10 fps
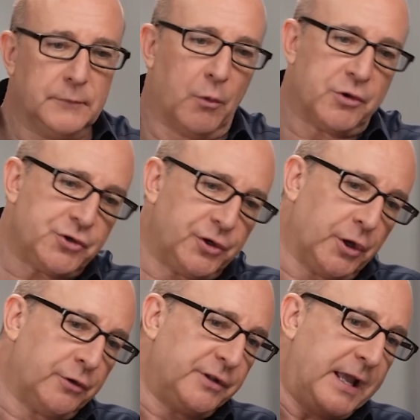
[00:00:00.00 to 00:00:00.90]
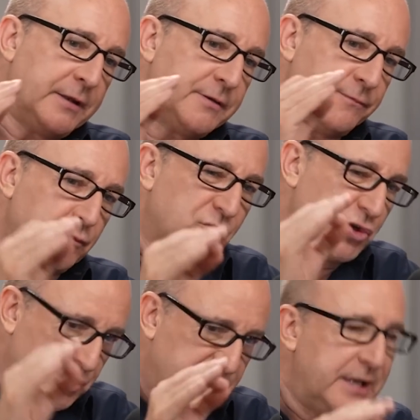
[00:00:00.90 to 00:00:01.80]
I want you to go to the end
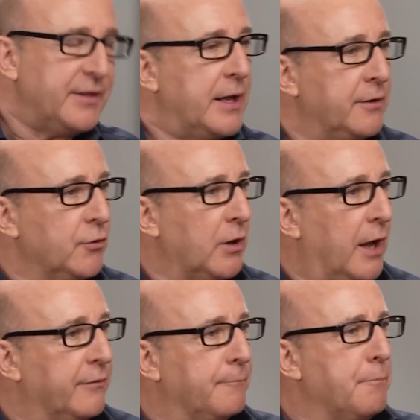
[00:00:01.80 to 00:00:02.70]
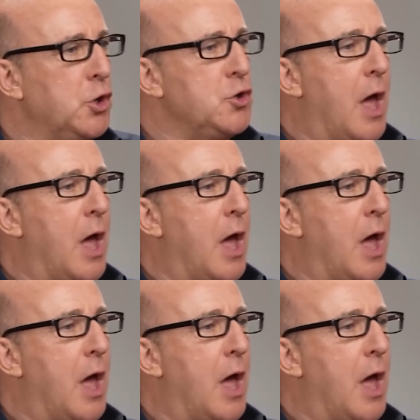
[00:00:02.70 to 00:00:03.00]
just near the end of your life, but